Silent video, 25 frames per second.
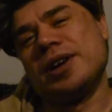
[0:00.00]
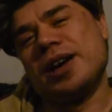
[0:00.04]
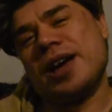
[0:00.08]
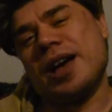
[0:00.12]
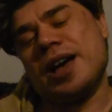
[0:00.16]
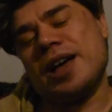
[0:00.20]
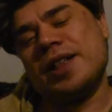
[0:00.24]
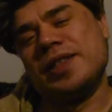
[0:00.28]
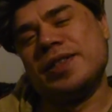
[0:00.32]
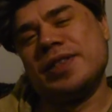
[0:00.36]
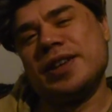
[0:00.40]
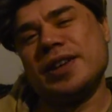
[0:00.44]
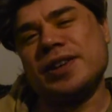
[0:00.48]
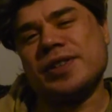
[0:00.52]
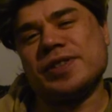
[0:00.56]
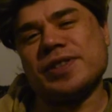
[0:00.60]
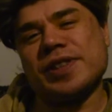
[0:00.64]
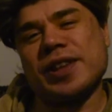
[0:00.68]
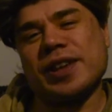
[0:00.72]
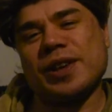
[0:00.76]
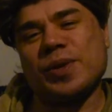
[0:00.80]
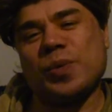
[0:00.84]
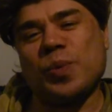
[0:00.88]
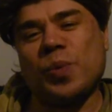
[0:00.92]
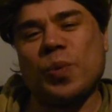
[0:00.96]
And then it's
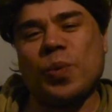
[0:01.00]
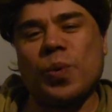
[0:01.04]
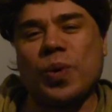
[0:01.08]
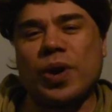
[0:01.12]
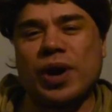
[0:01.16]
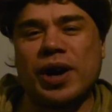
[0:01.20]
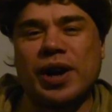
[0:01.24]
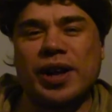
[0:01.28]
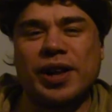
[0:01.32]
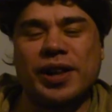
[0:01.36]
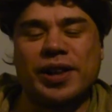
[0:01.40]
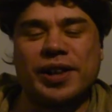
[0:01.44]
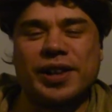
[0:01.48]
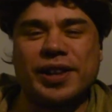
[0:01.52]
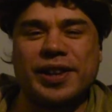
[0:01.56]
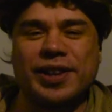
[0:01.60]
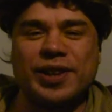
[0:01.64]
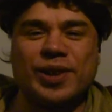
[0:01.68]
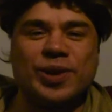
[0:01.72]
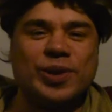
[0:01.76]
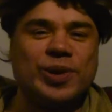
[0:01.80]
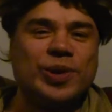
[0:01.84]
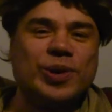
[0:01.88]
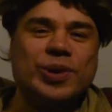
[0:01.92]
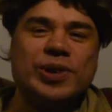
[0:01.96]
like, well,
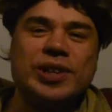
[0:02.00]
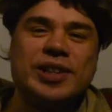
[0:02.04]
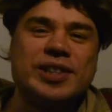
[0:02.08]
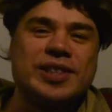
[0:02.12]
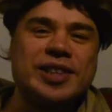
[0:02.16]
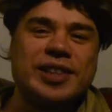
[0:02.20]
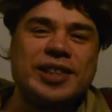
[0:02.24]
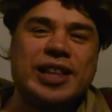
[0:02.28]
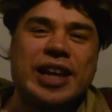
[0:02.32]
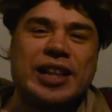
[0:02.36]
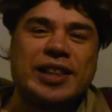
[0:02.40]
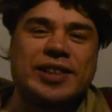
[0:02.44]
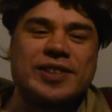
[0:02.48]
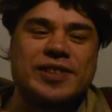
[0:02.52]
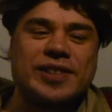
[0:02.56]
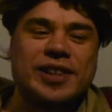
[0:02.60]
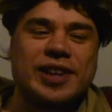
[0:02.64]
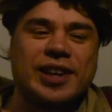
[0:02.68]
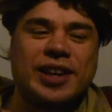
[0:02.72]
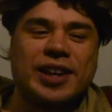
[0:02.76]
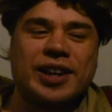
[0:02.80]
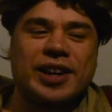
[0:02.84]
you do this and that's,